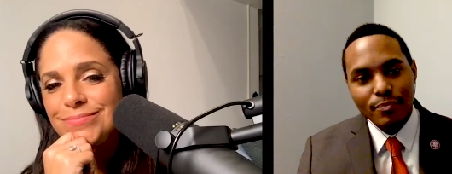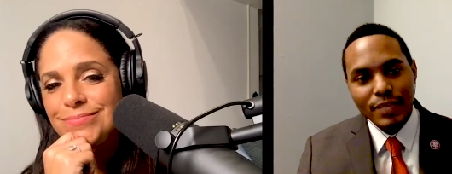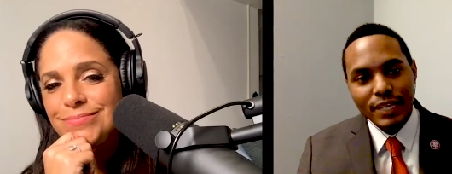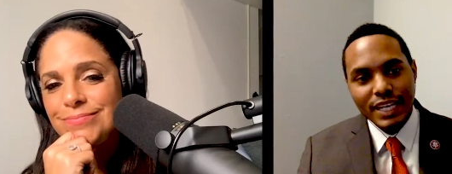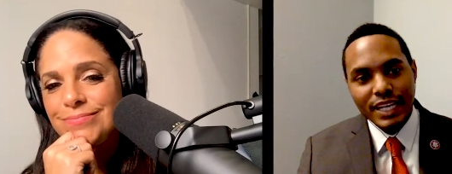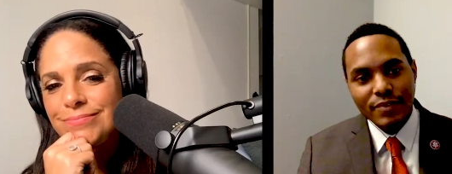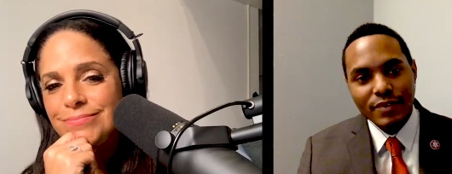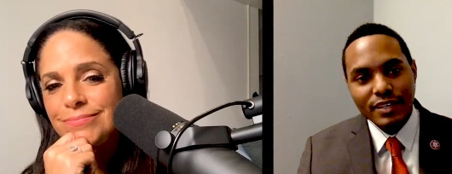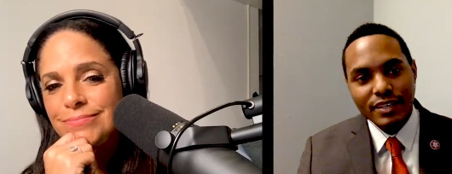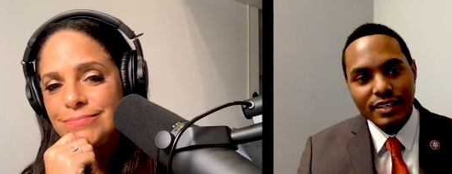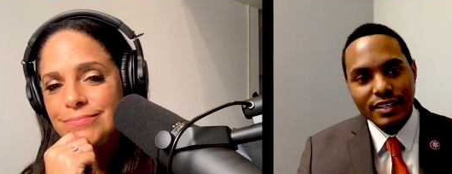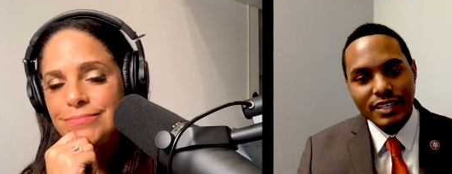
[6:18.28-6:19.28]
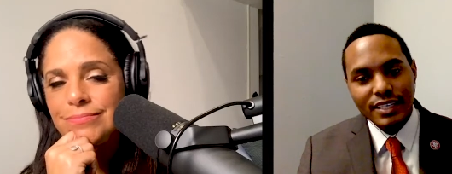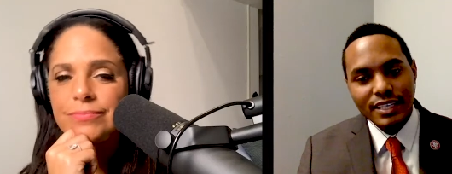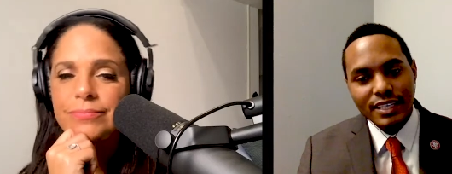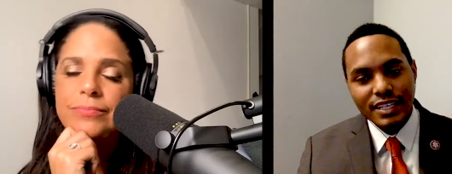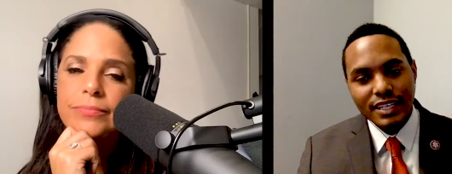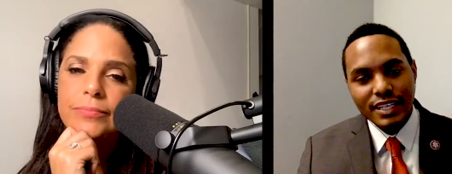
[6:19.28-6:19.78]
Speaker 1: But even
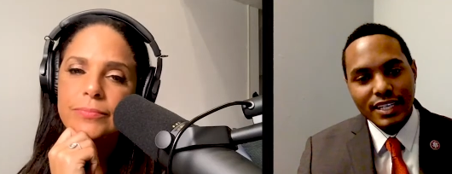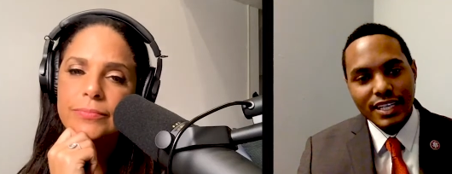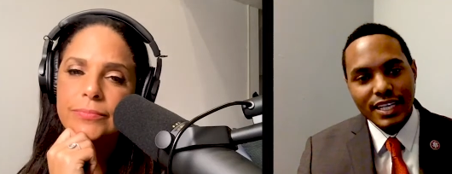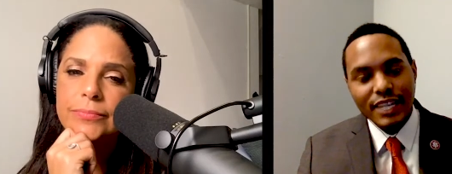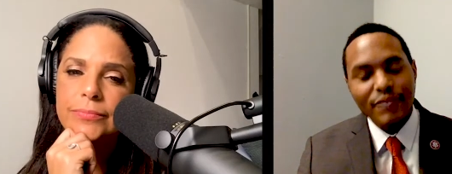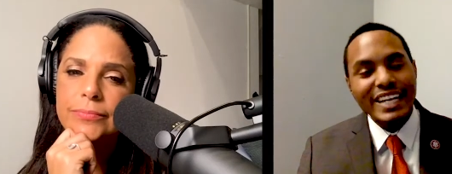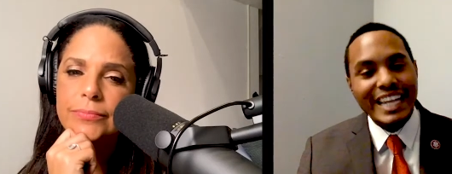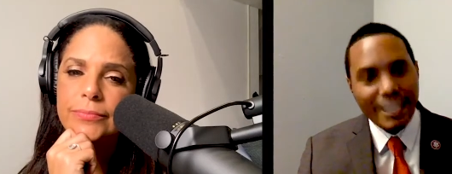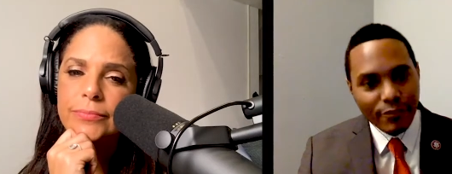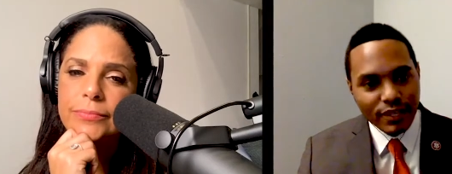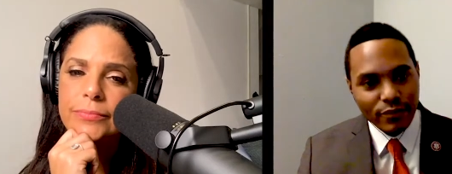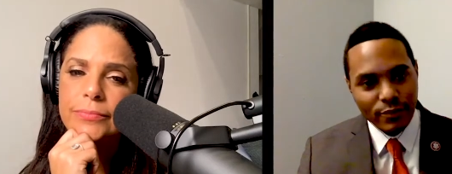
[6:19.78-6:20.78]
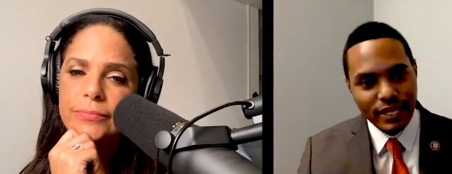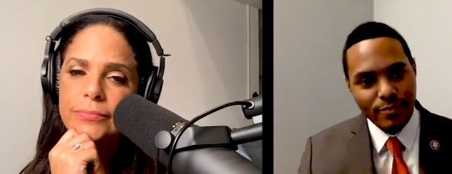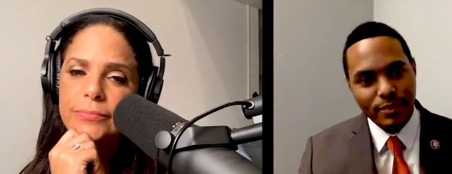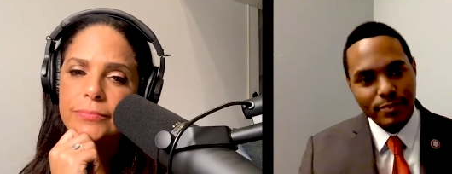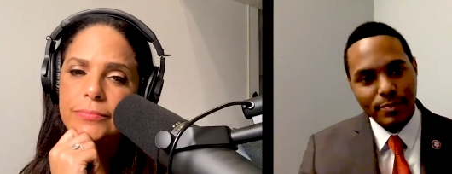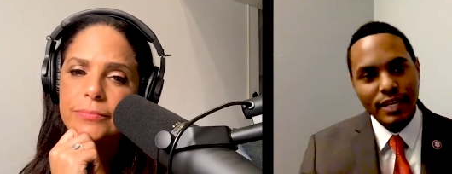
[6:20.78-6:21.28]
if we
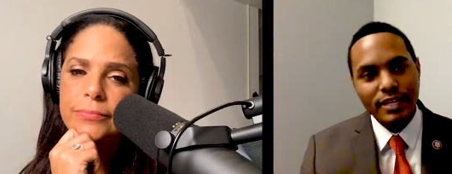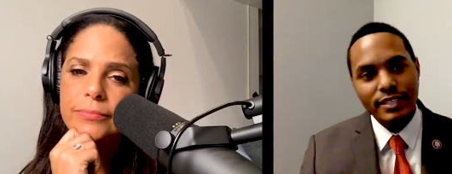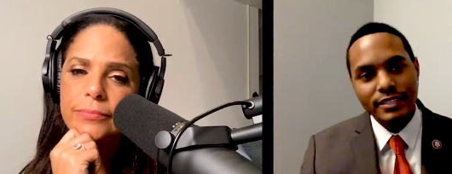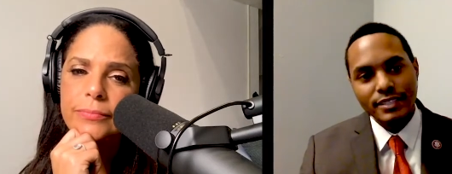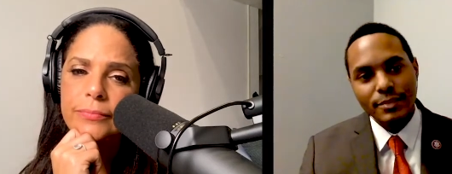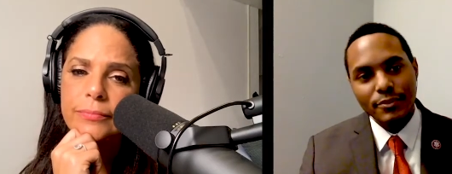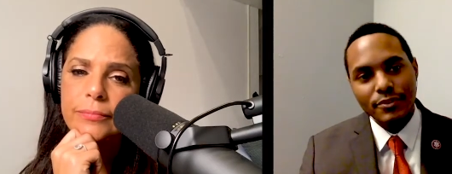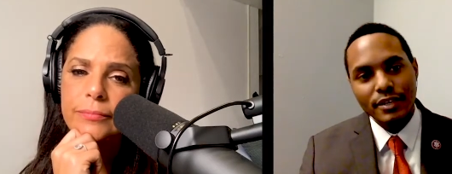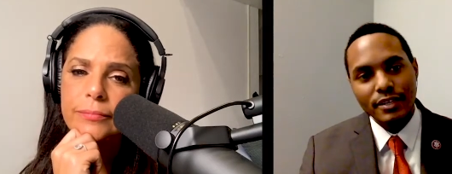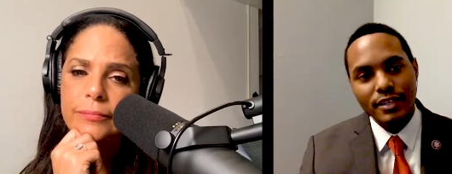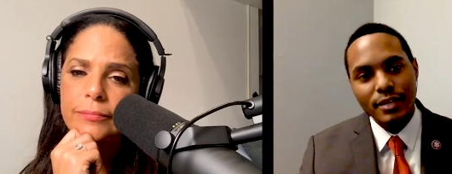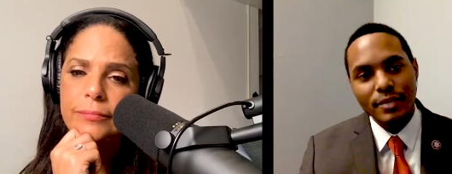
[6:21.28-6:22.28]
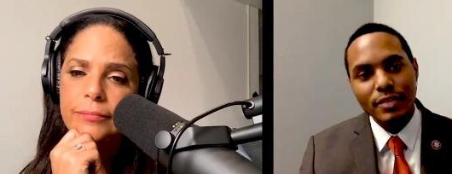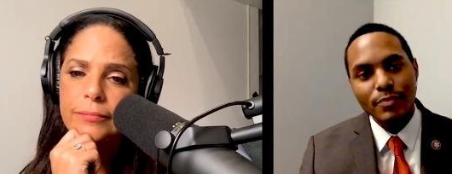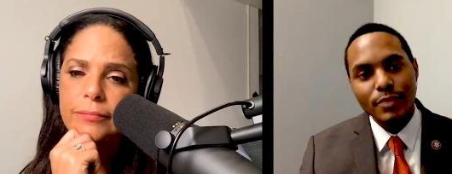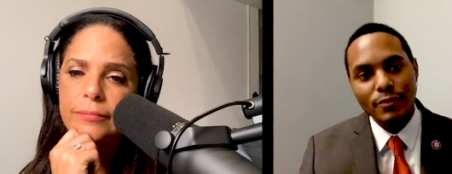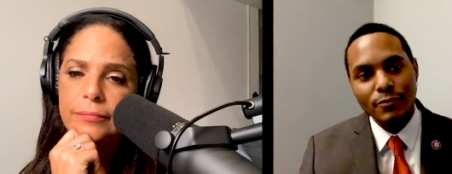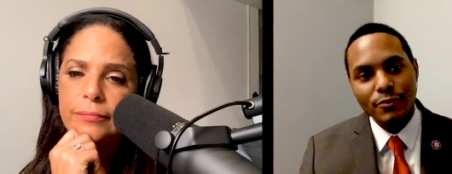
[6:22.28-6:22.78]
had Biden Democratic
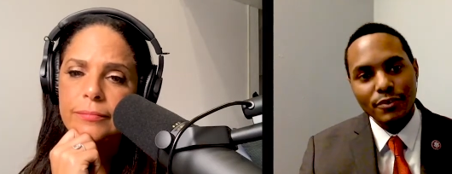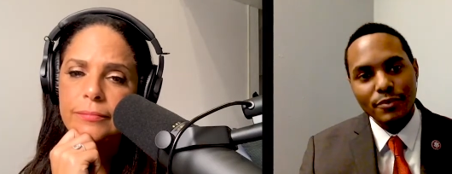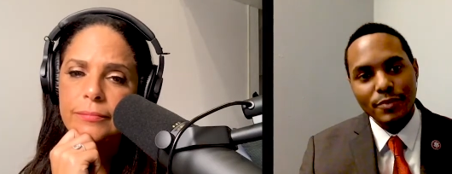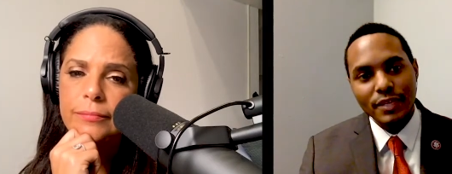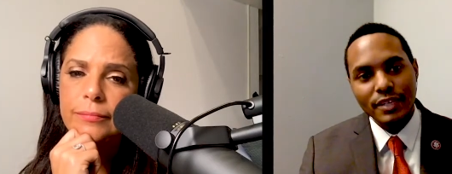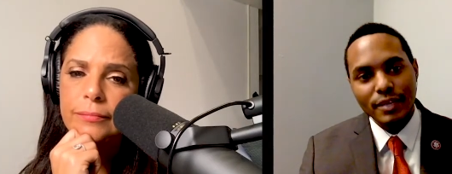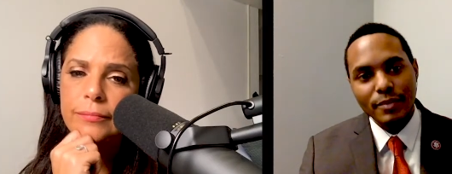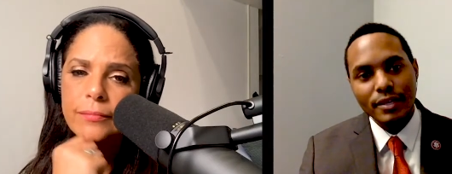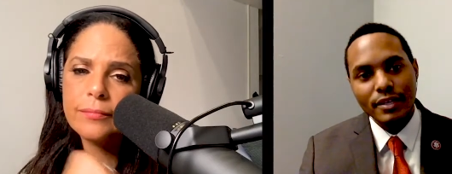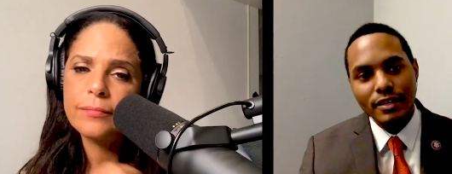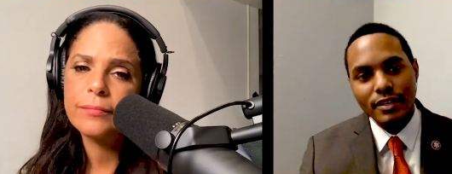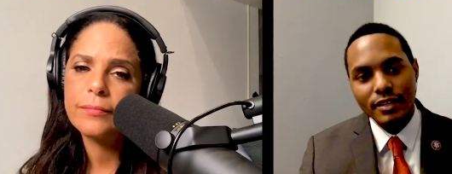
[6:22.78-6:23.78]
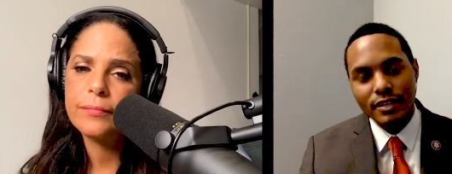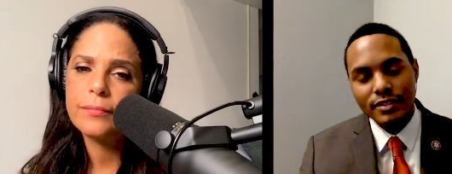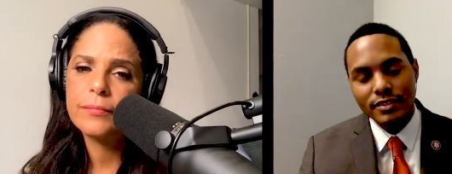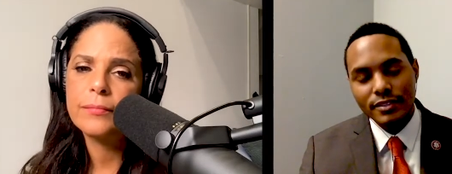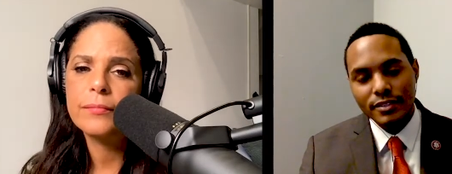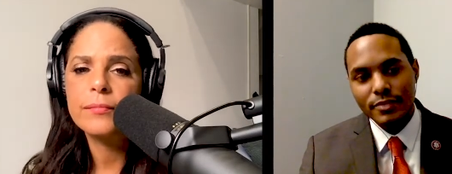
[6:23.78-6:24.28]
nominee, but for the pandemic,
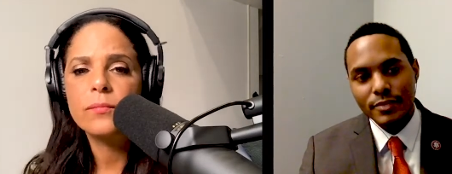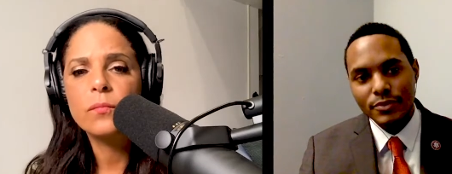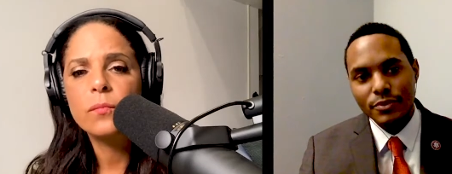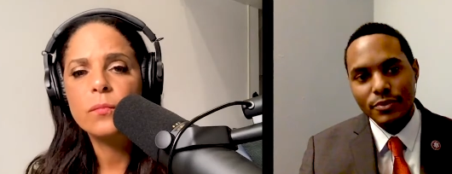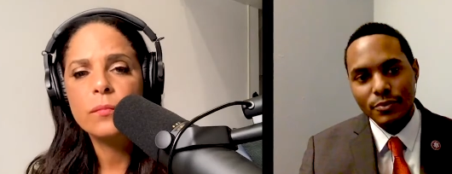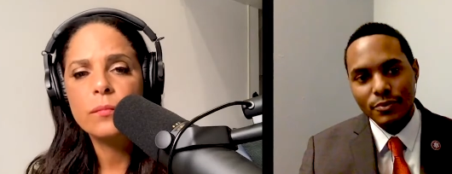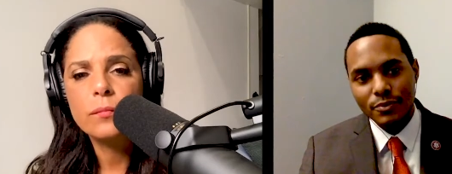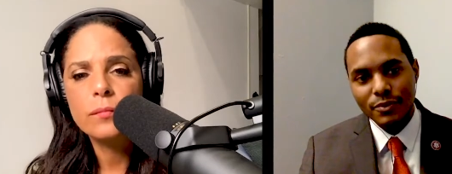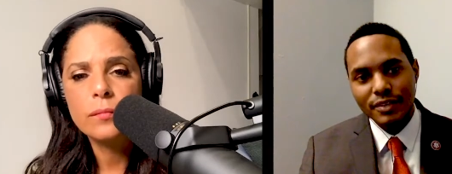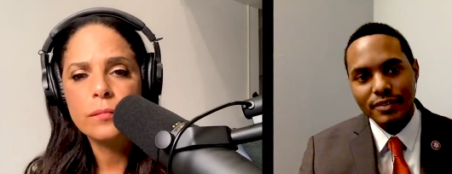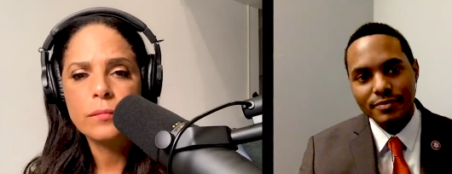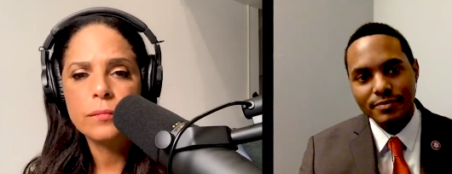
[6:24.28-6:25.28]
it's clear to me Trump would have won.